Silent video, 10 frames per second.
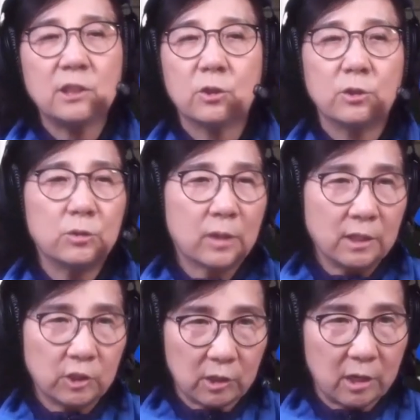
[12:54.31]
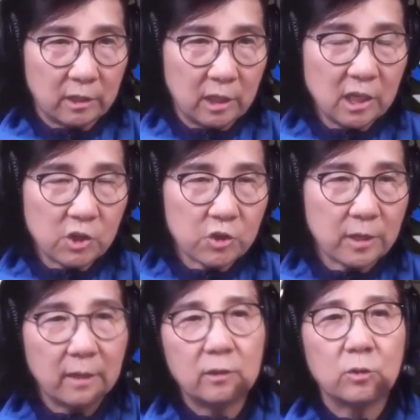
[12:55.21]
so you can start
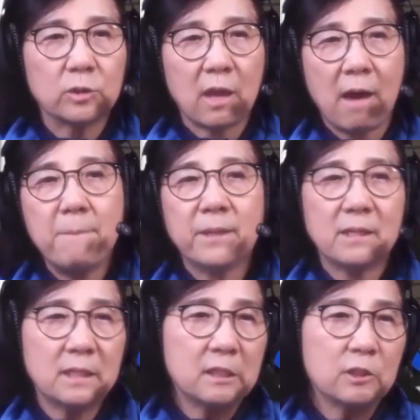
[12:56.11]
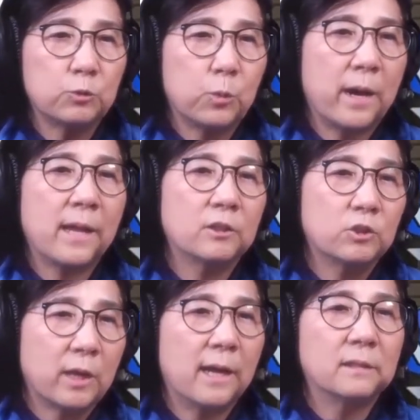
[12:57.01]
teaching those competencies while
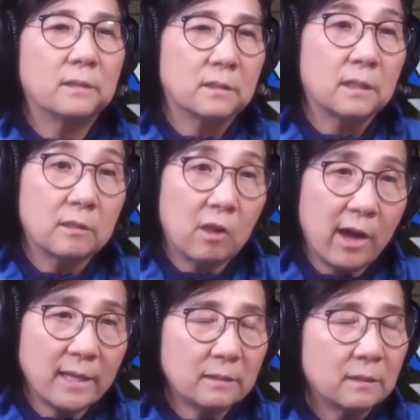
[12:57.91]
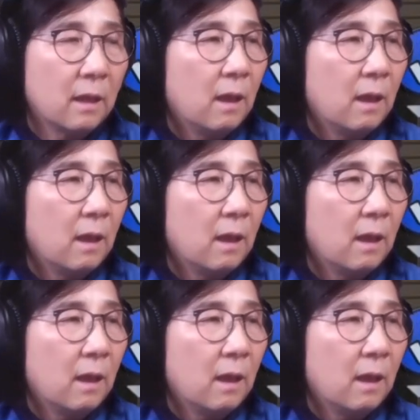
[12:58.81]
child is in class.